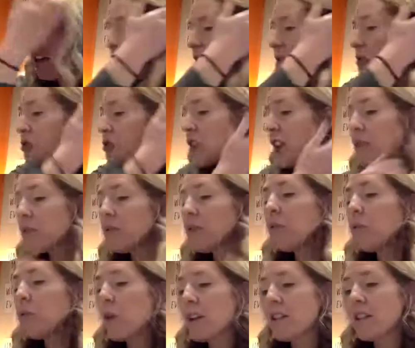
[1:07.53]
You
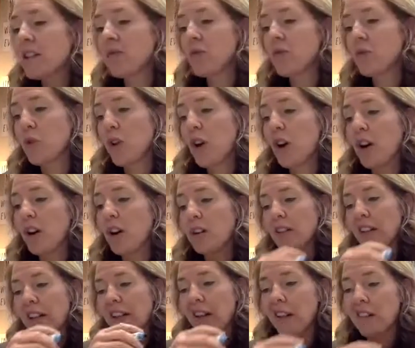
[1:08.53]
generally want to
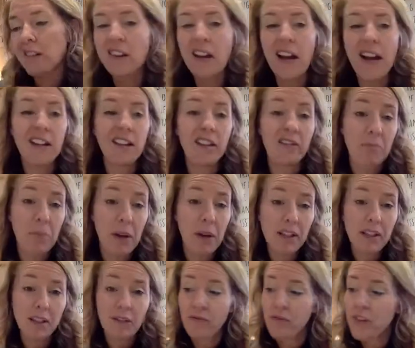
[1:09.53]
draw like a line of
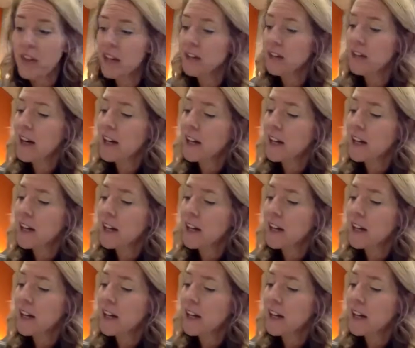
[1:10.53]
best fit,